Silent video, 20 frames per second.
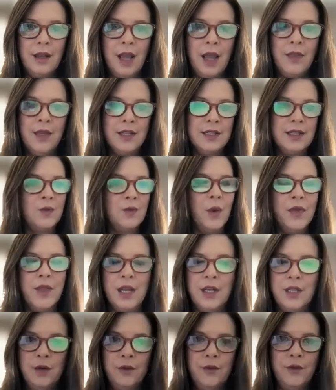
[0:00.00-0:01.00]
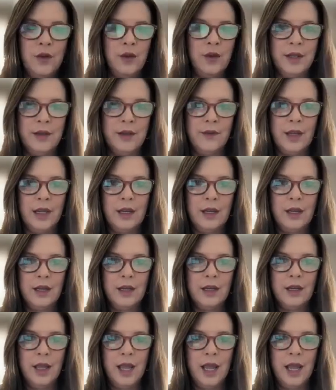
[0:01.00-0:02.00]
and this is what they do for a living.
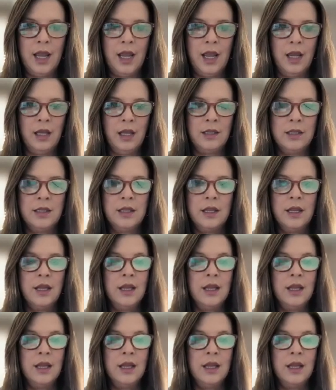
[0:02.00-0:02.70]
And